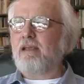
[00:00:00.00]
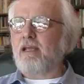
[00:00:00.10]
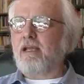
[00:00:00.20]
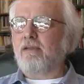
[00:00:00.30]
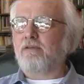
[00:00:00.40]

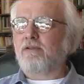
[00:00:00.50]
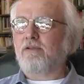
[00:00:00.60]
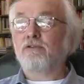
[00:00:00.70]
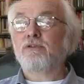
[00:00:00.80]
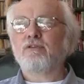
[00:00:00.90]
And the
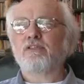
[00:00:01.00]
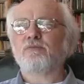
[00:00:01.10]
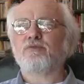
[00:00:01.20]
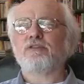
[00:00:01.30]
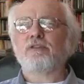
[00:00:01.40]
new
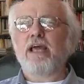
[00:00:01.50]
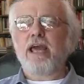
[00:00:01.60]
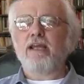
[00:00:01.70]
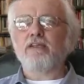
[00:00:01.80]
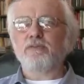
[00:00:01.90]
tourism was to
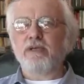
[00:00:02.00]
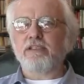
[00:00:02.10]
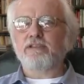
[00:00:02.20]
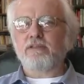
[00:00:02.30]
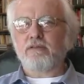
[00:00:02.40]
add a
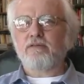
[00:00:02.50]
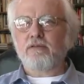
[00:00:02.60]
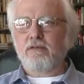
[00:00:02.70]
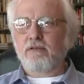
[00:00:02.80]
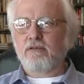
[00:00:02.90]
dimension
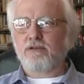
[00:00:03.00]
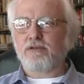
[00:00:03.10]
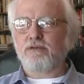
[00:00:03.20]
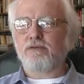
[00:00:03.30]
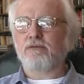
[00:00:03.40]

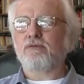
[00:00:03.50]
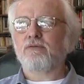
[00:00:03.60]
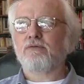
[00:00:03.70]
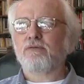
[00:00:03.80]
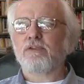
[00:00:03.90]
to
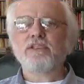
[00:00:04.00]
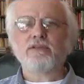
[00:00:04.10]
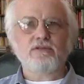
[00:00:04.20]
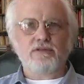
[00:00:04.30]
traditional